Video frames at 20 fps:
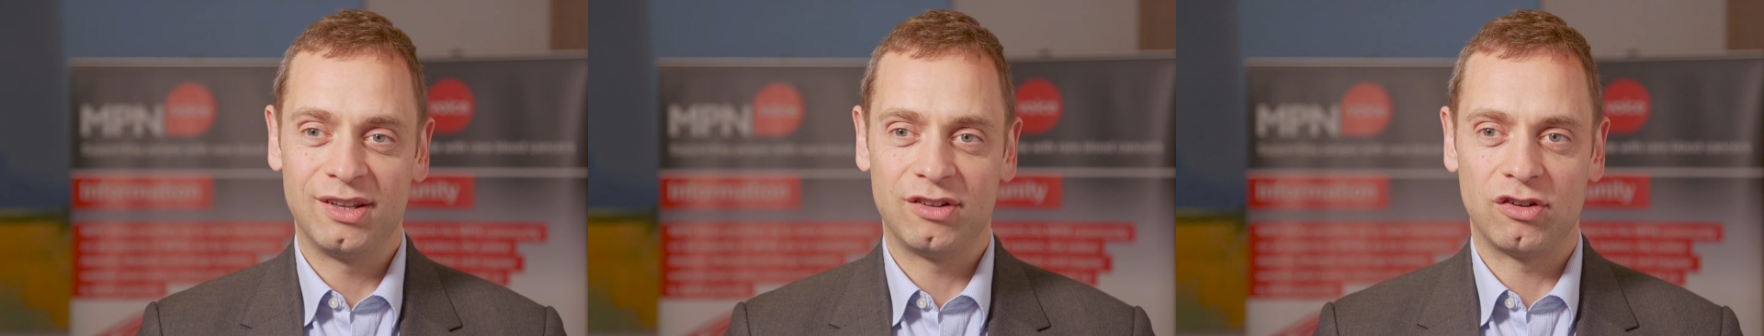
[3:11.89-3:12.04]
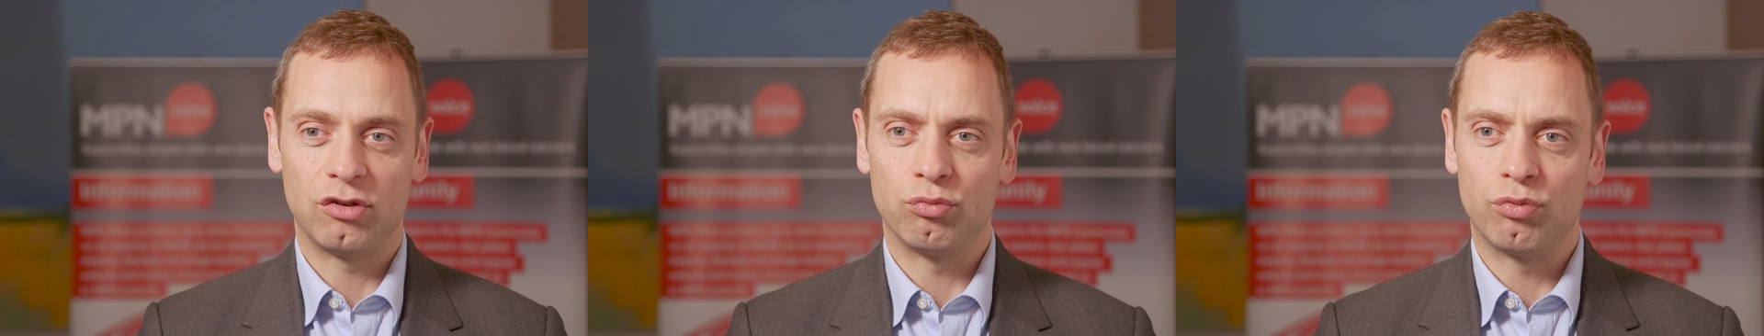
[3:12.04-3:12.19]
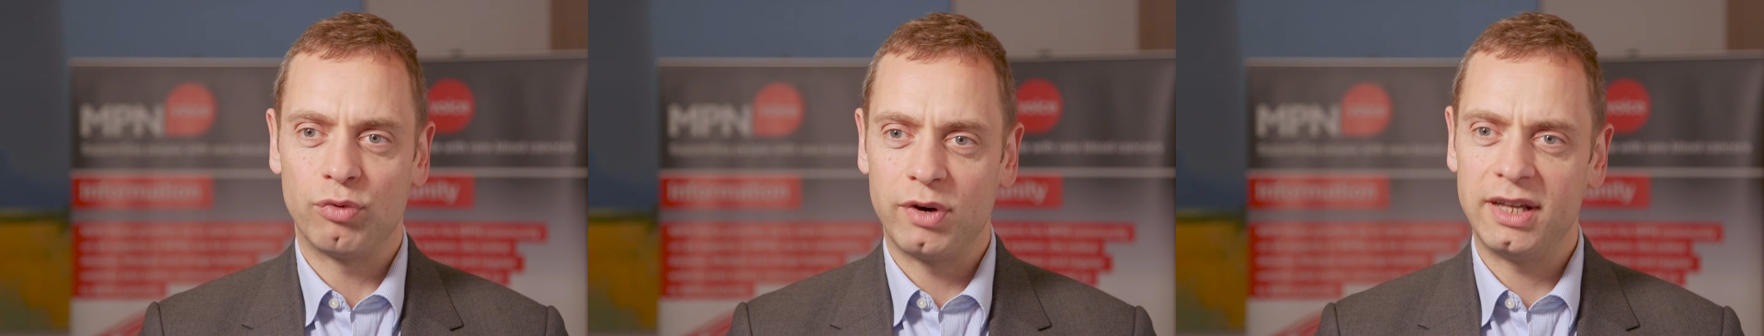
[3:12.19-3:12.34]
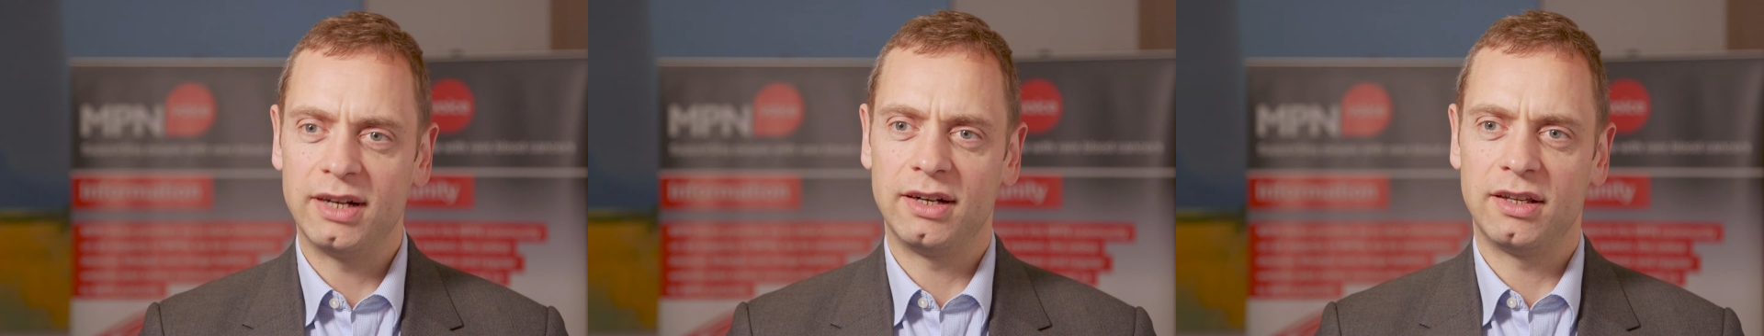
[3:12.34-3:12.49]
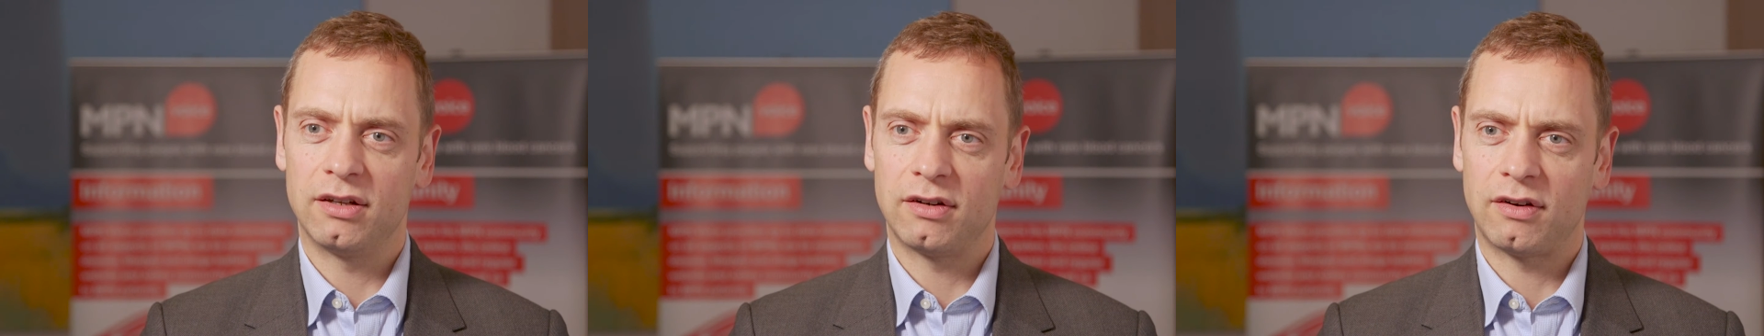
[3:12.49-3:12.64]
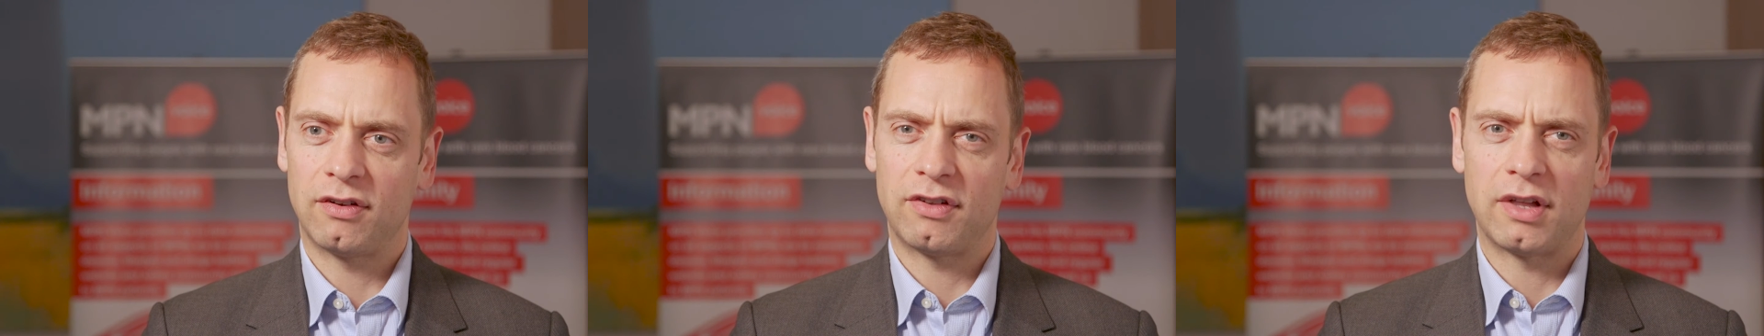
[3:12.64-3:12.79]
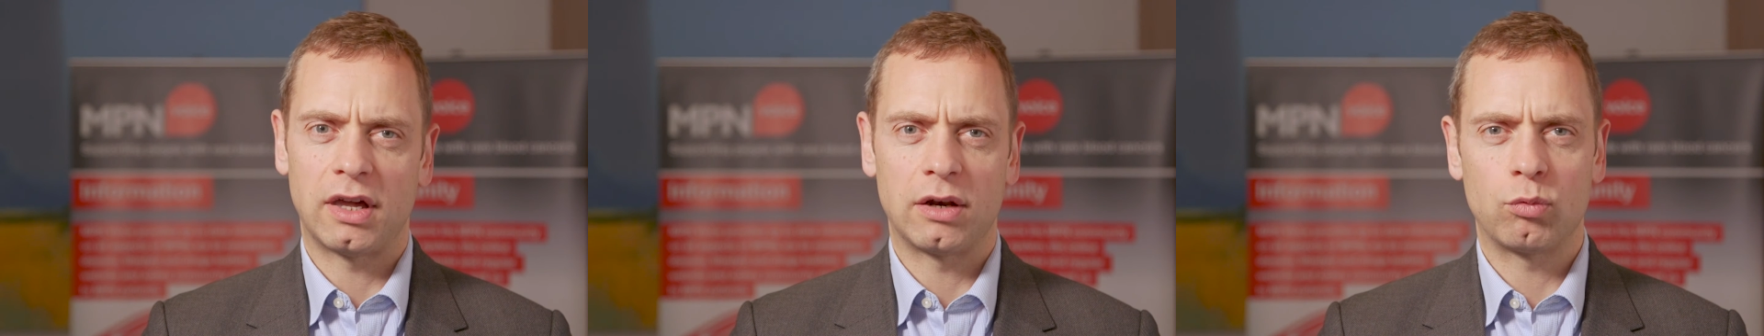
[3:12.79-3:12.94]
to really
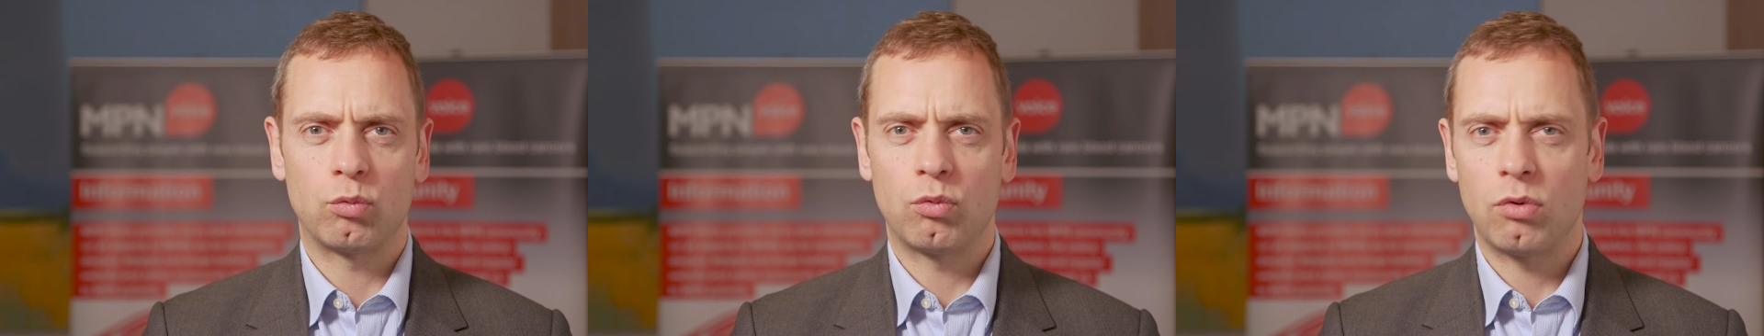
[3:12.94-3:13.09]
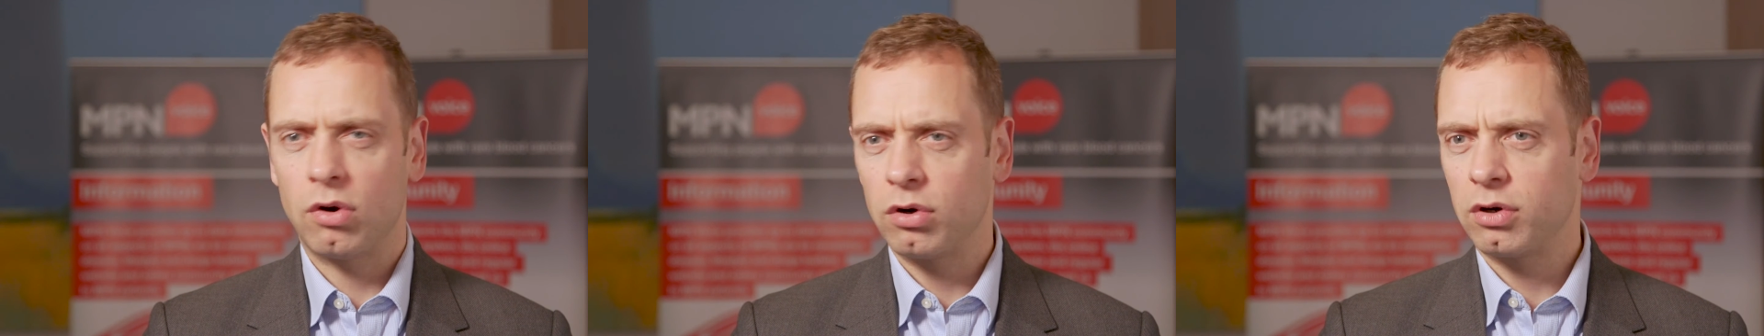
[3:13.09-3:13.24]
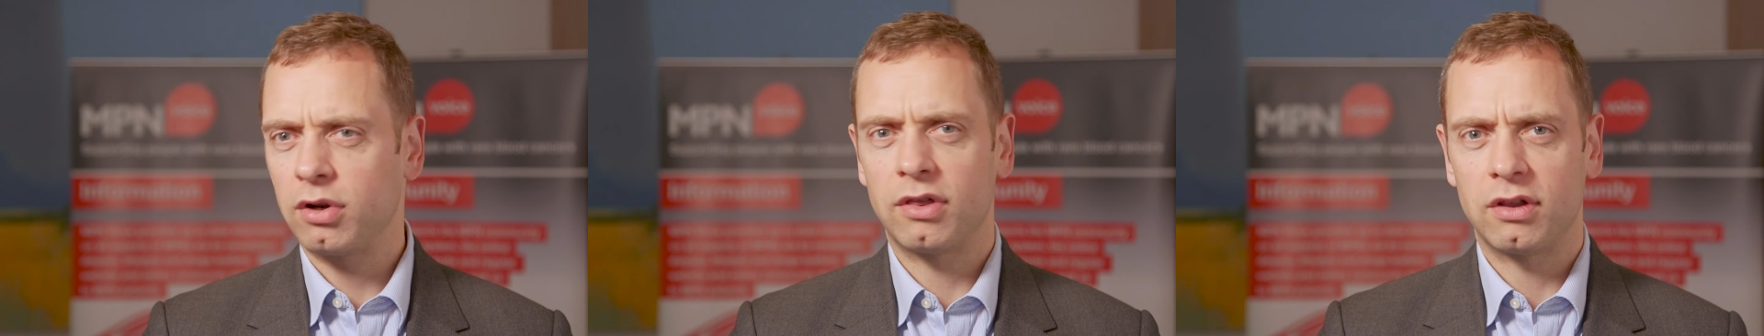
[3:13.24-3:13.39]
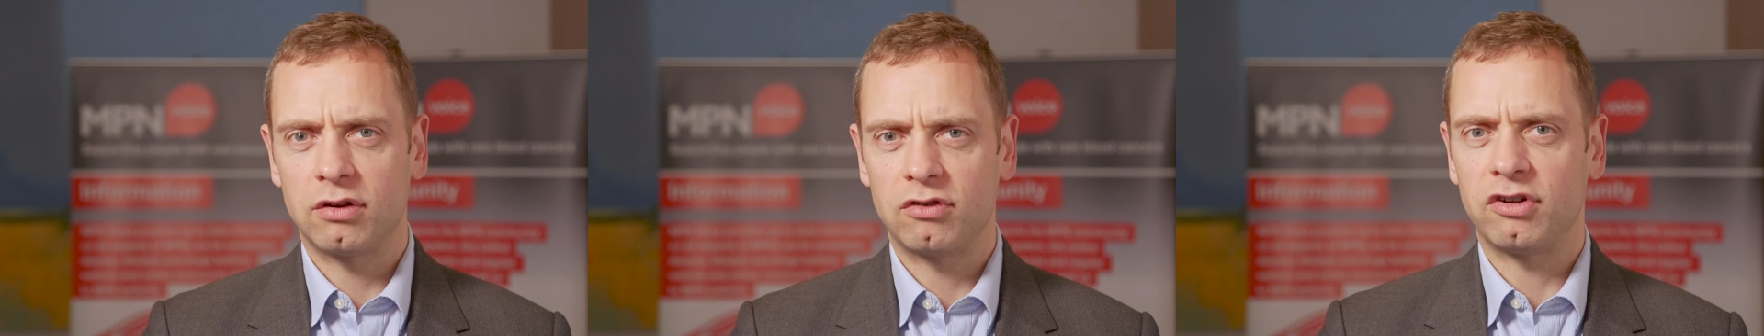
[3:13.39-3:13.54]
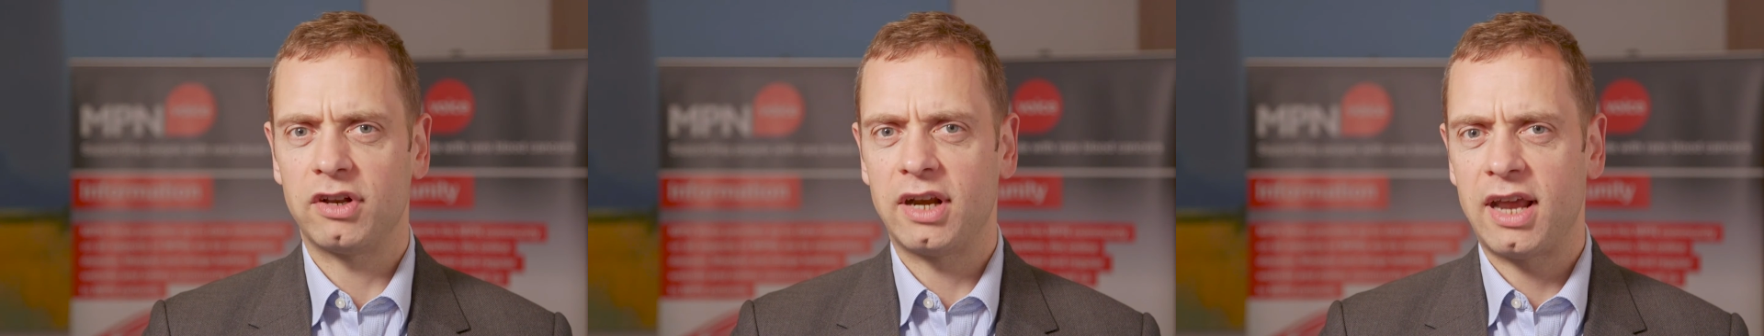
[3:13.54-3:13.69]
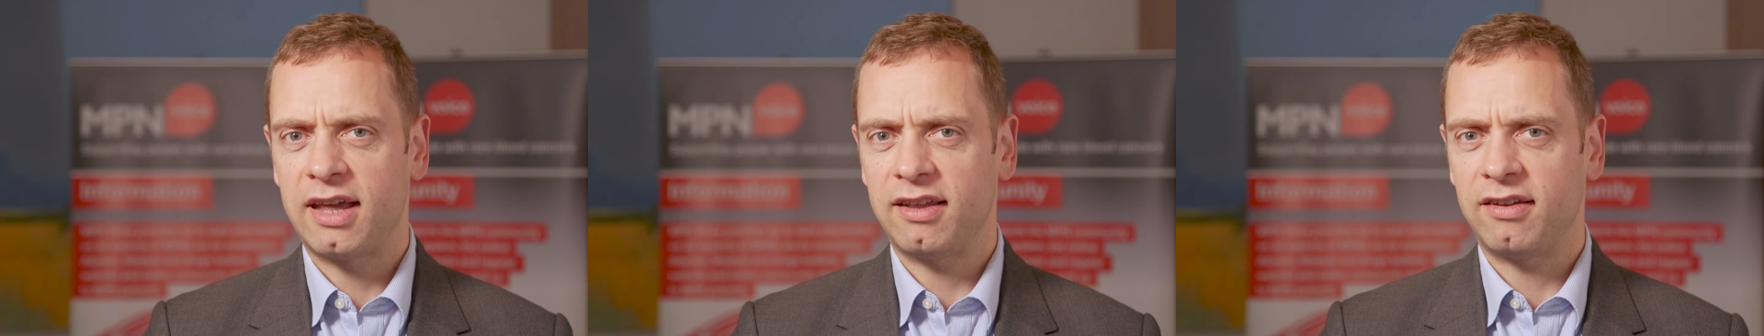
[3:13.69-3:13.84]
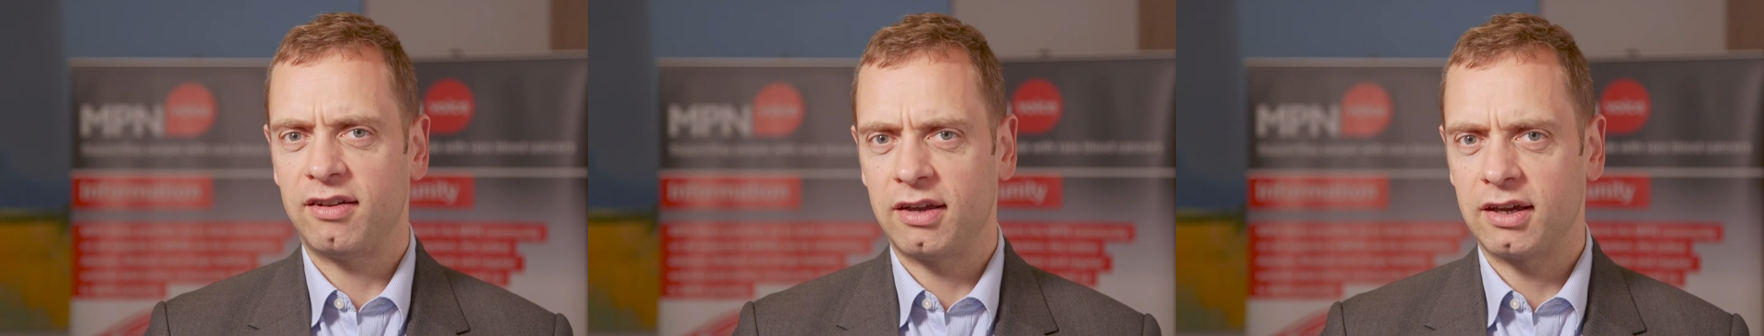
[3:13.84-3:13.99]
understand what are the
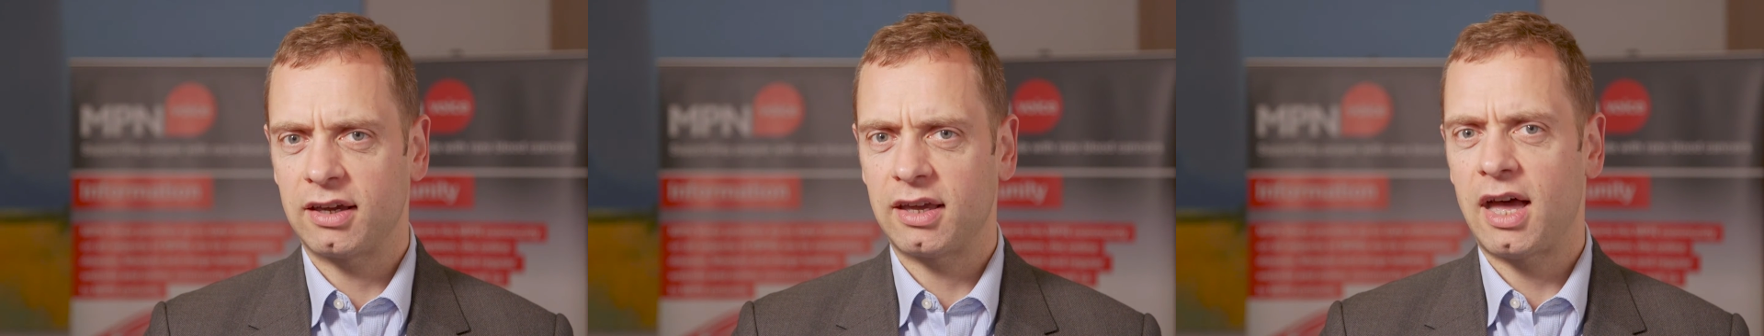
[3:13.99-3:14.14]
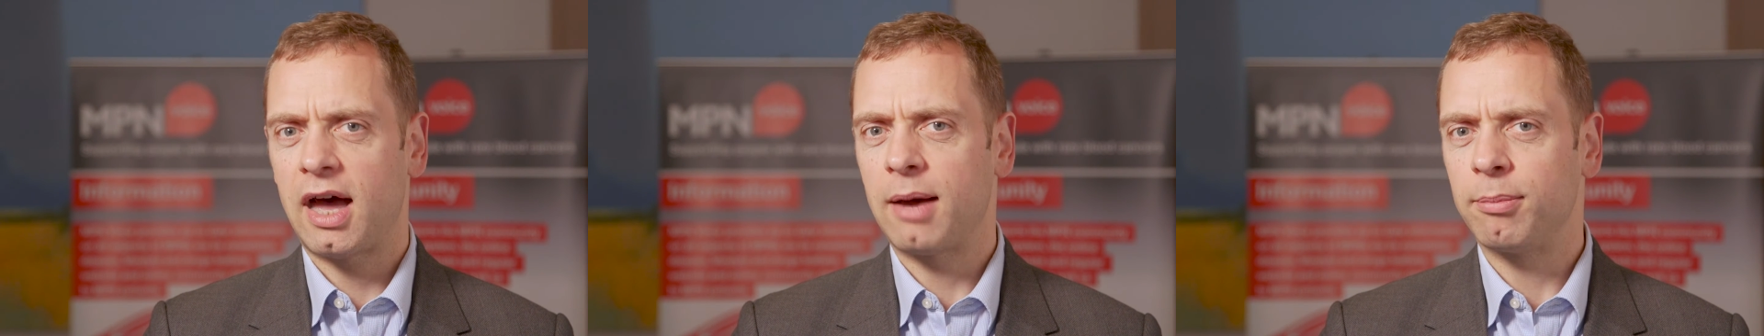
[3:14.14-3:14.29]
genetic